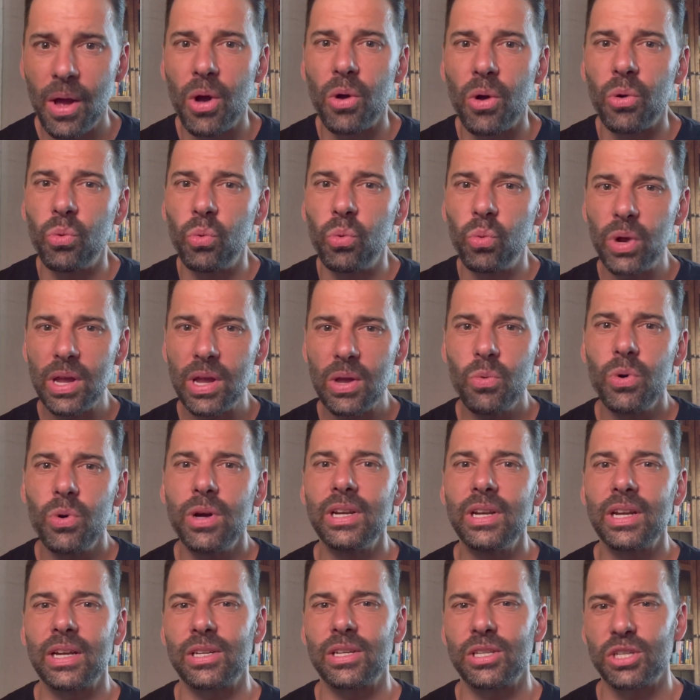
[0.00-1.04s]
we
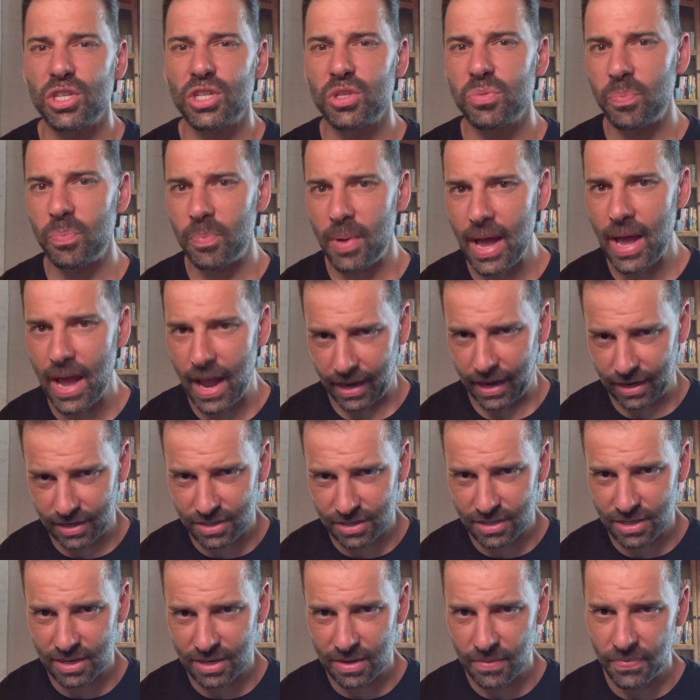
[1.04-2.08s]
would
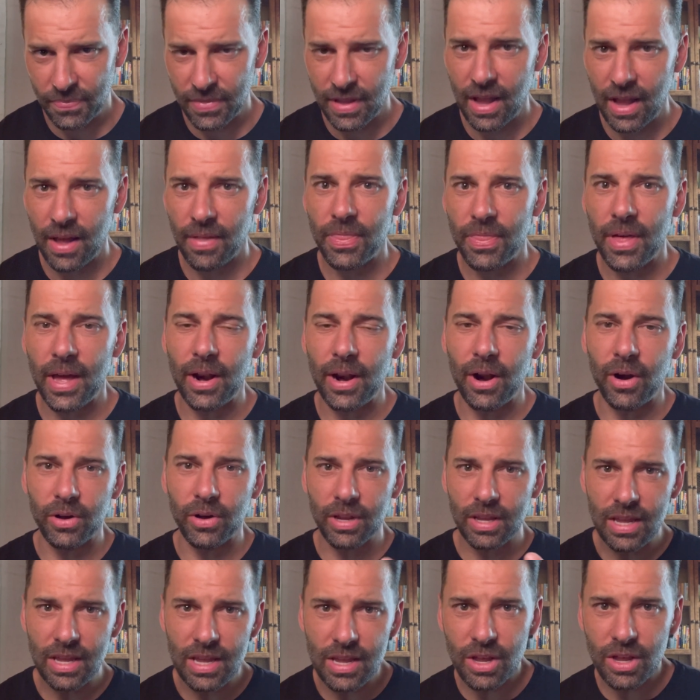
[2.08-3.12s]
expect that our
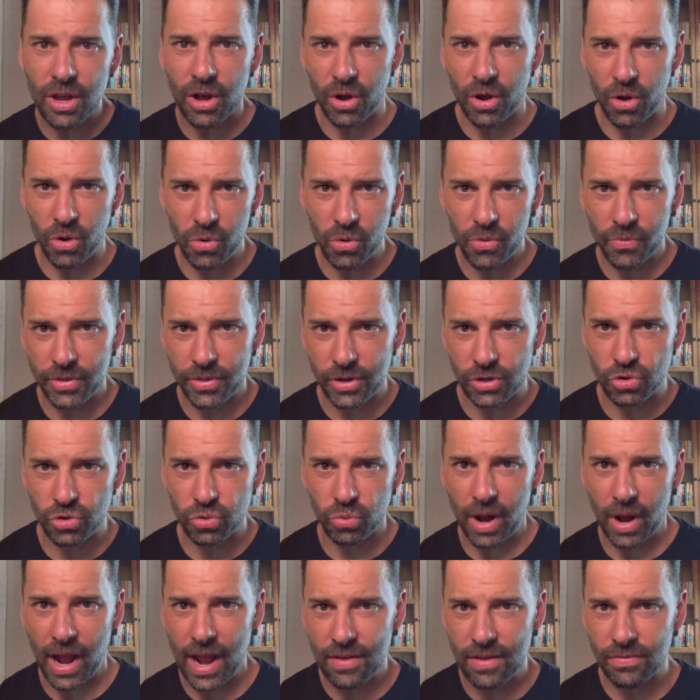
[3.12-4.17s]
ego, the
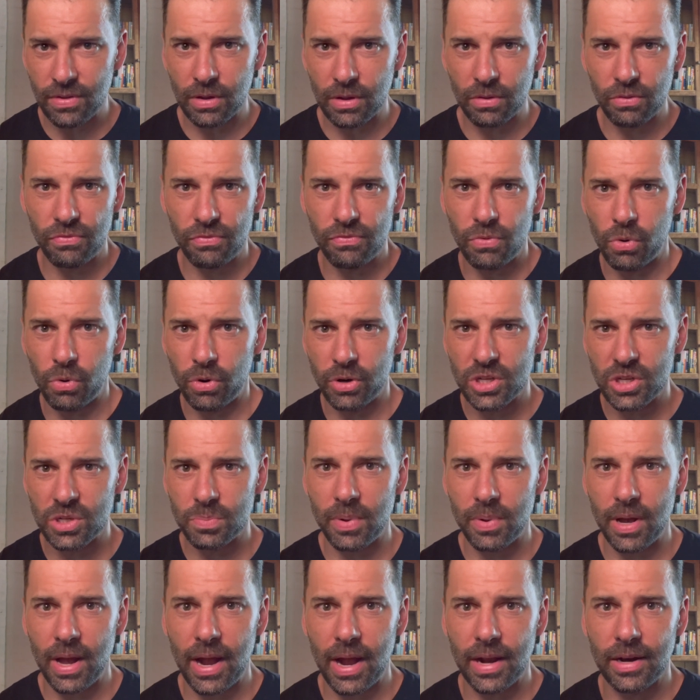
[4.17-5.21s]
driving force
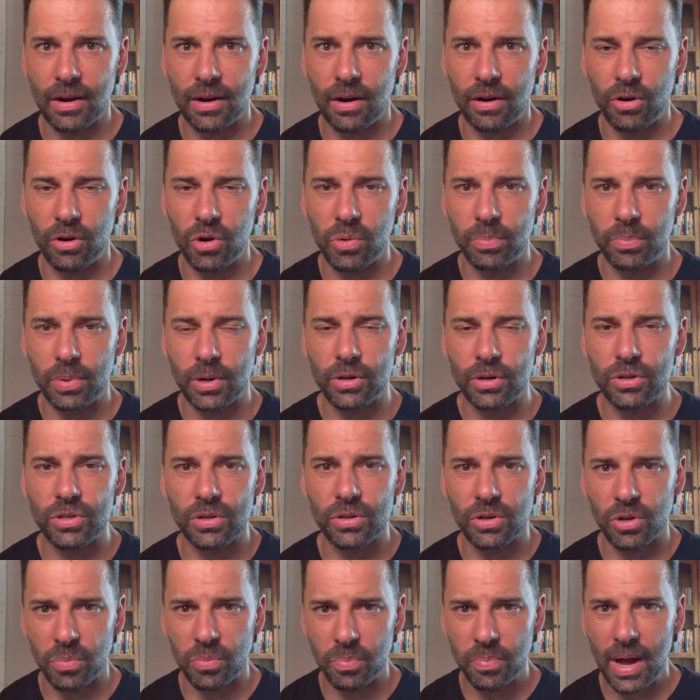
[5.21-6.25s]
behind our own
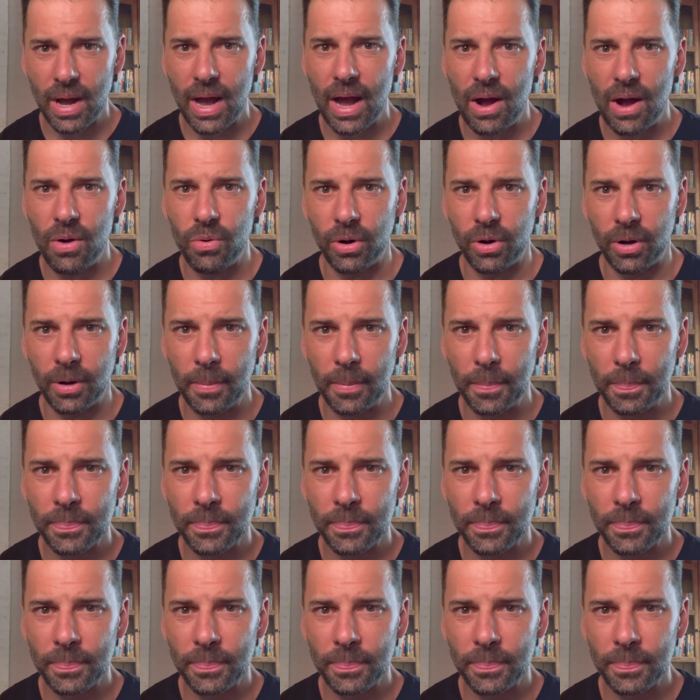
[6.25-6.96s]
personal power,